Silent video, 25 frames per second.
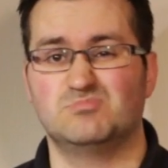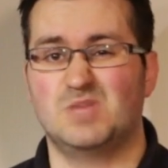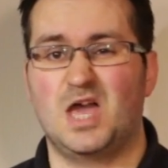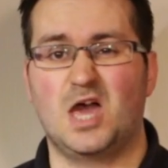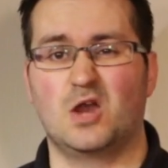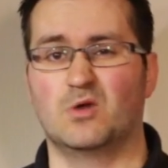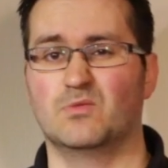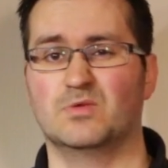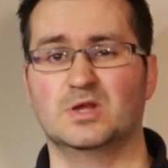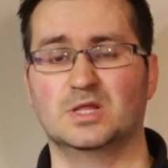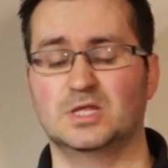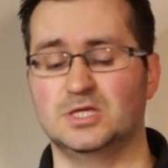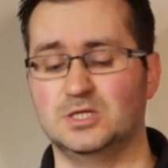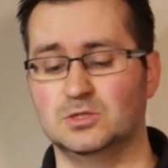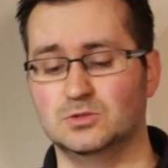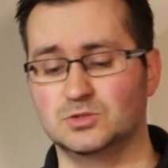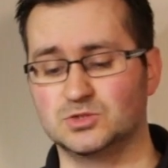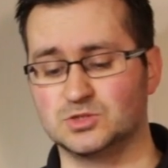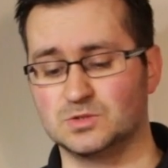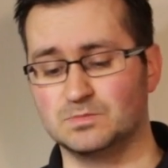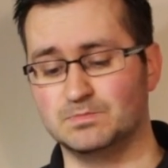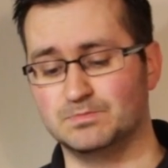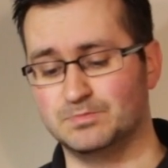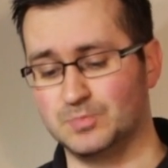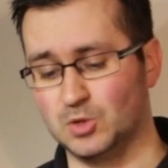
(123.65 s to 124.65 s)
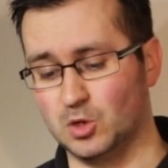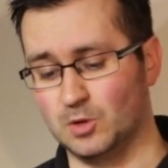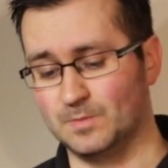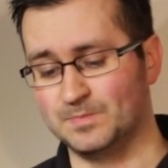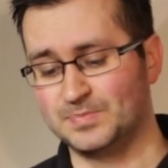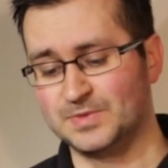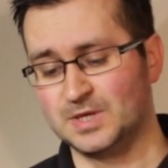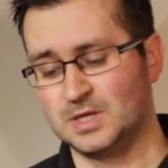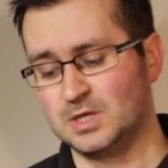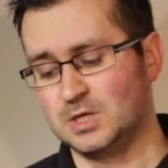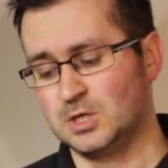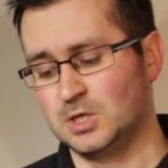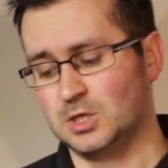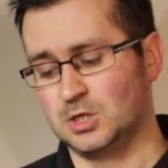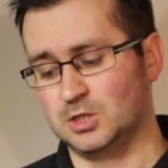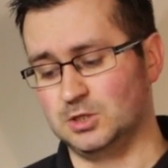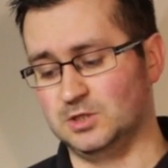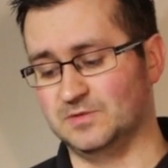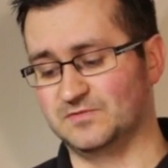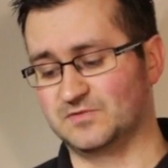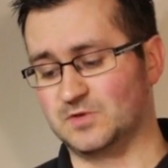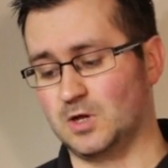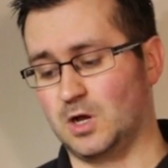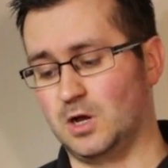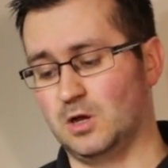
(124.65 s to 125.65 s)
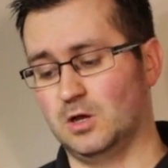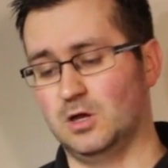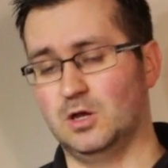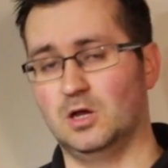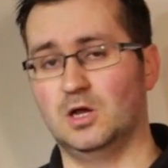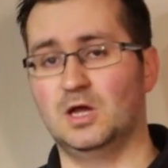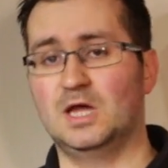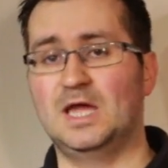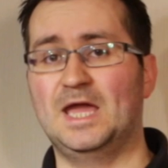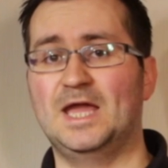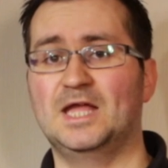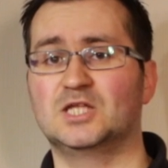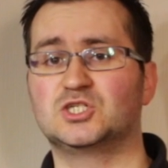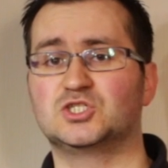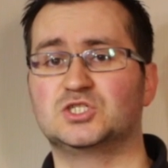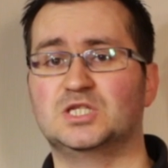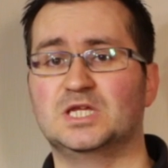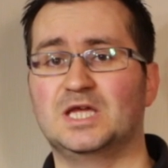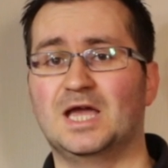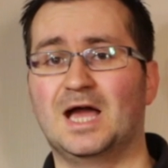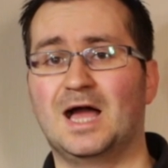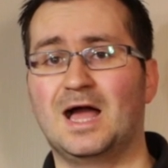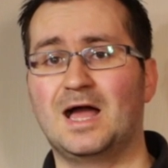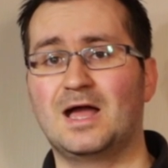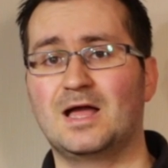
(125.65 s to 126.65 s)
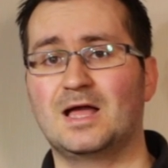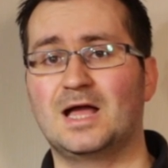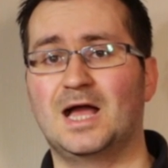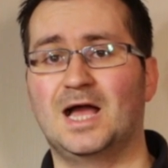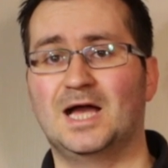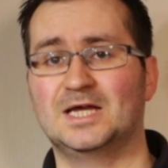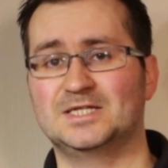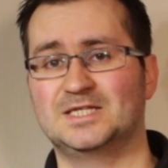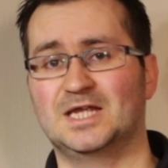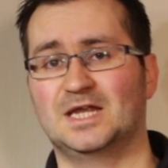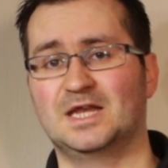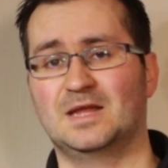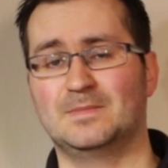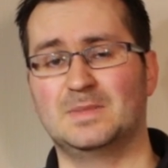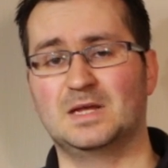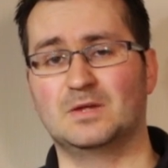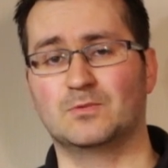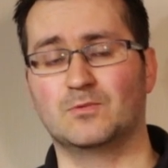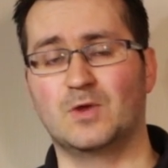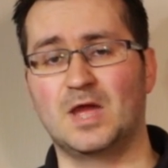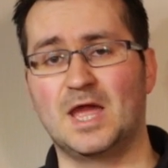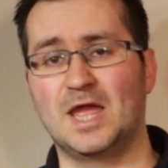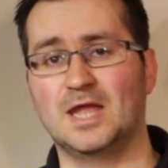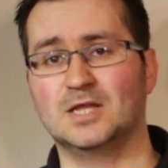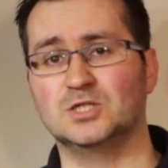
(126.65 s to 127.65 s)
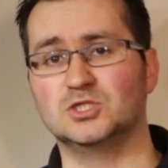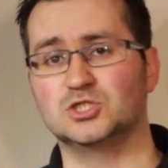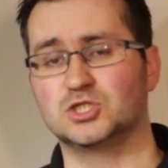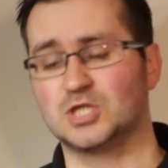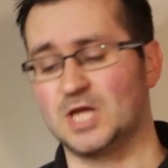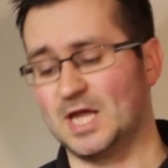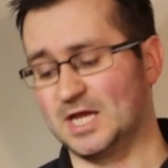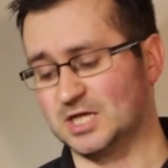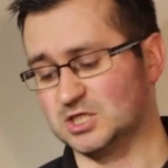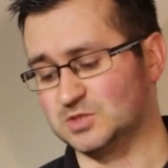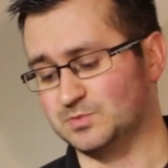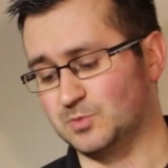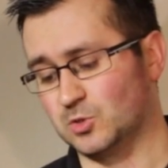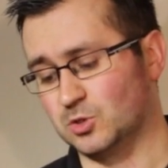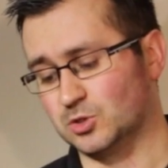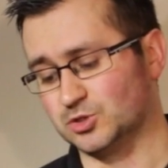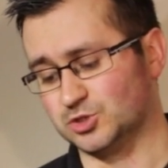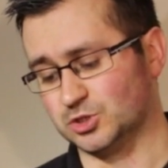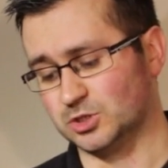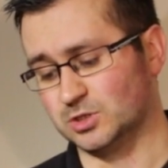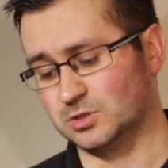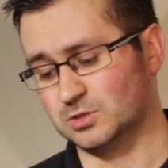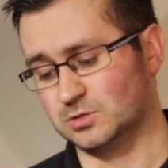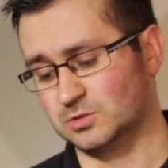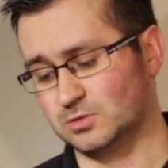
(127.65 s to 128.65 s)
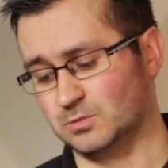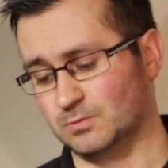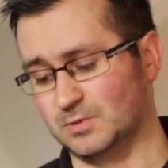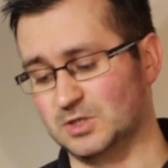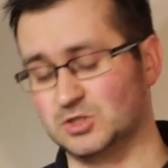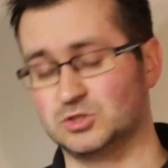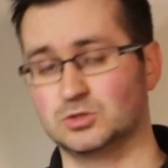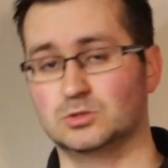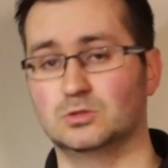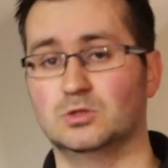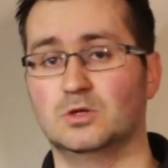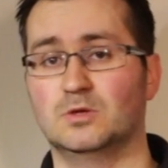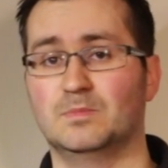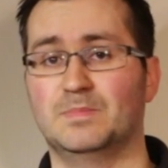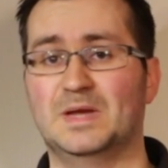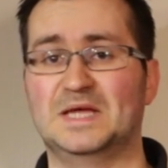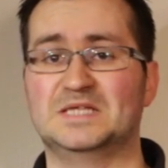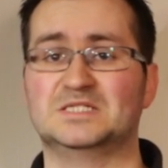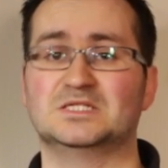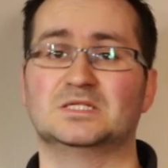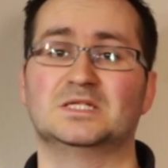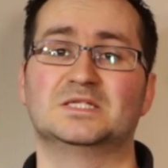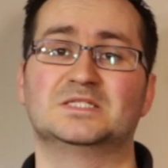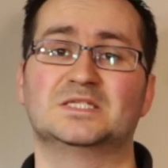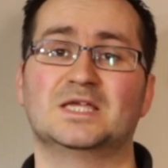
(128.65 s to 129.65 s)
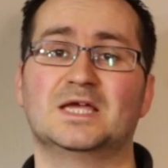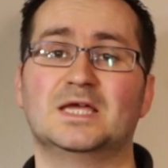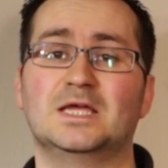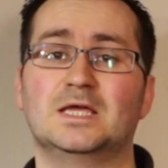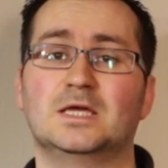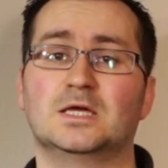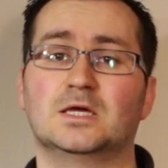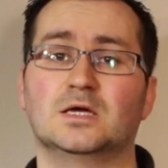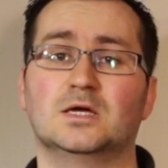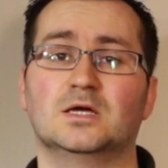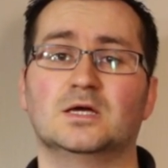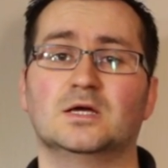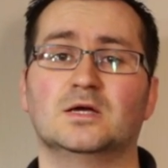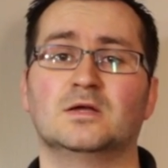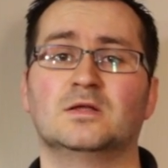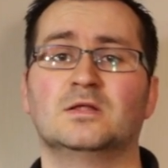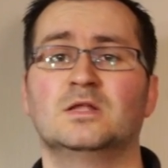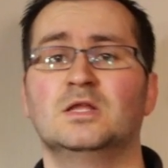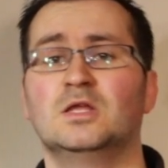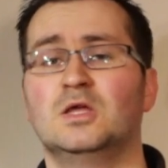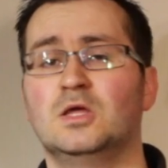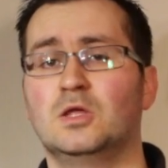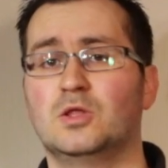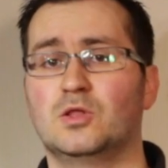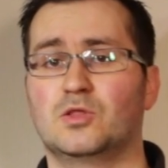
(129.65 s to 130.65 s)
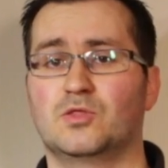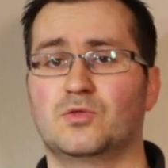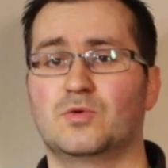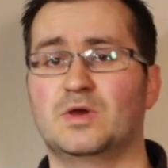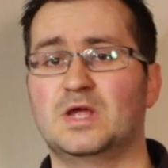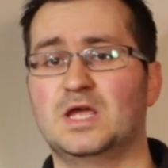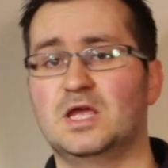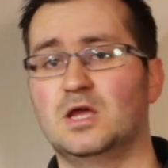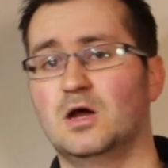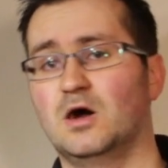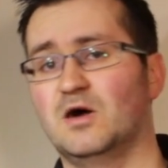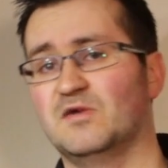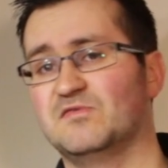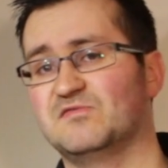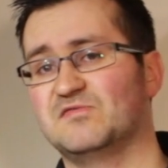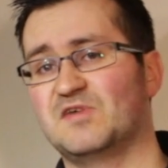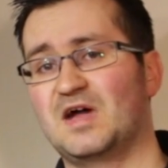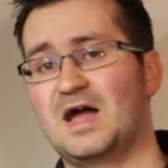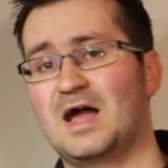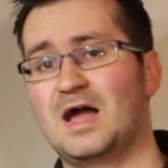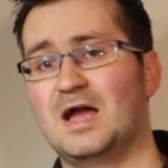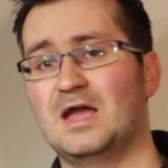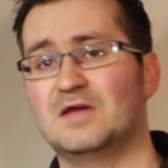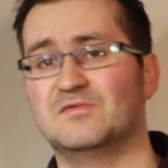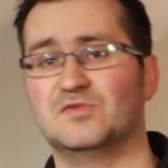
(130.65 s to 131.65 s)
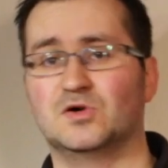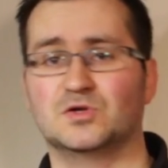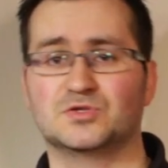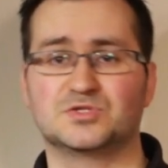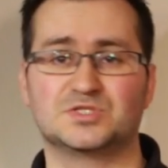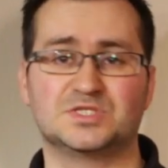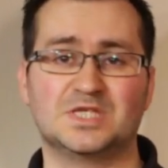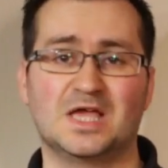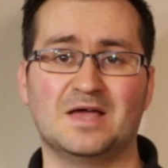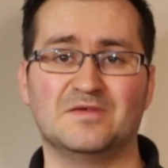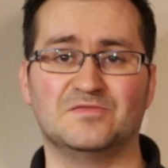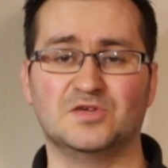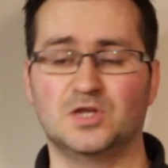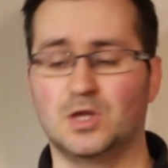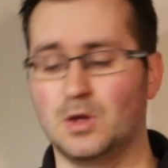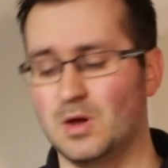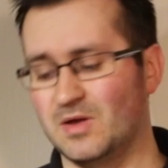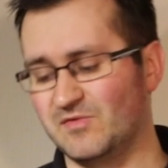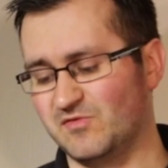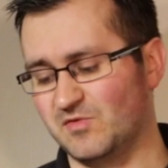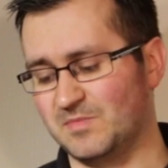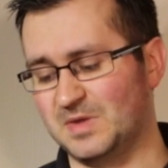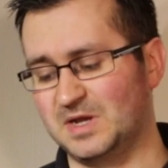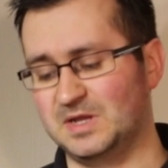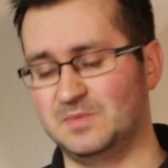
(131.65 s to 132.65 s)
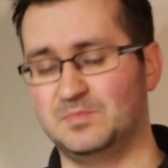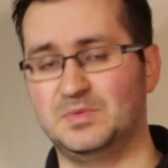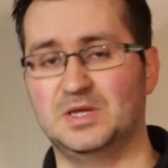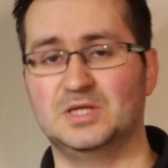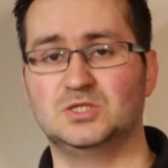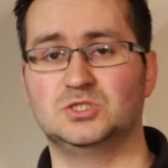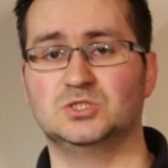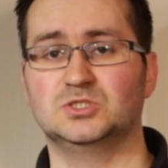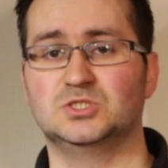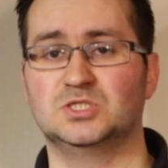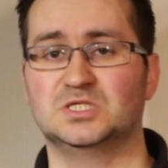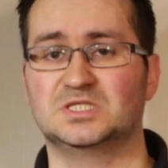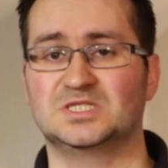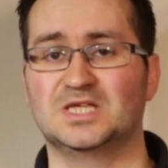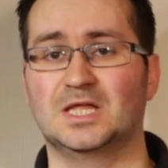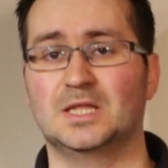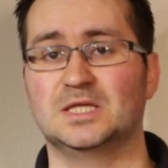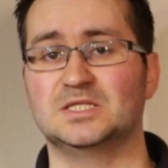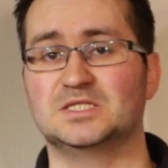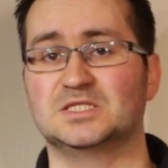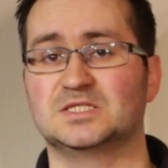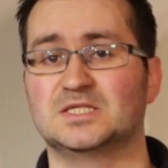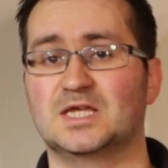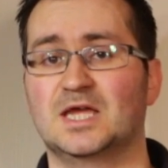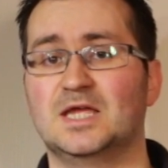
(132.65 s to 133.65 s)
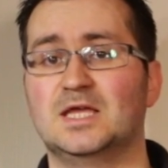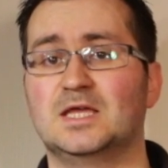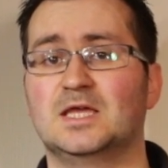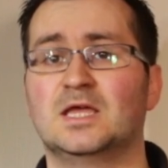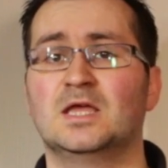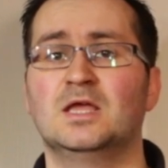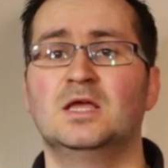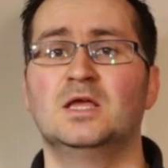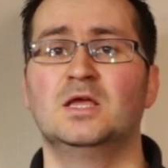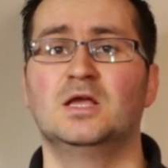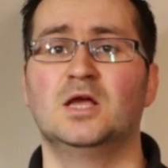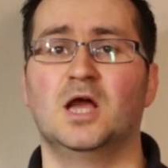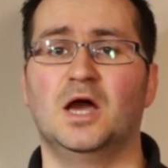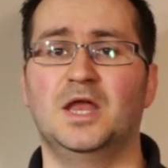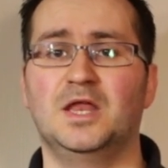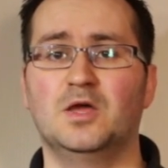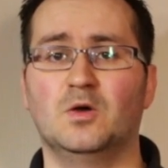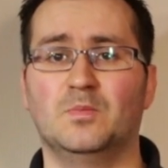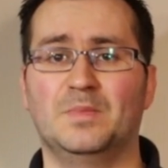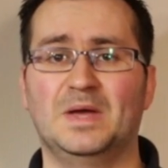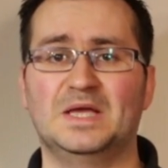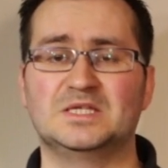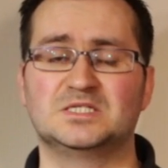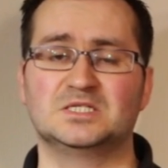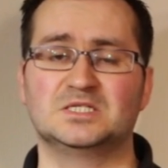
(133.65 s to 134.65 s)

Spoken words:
I don't really use them, but you've got a HDR, high dynamic range exposure, which will basically take 3 or 5 or 7, however many pictures you tell it to take, and it'll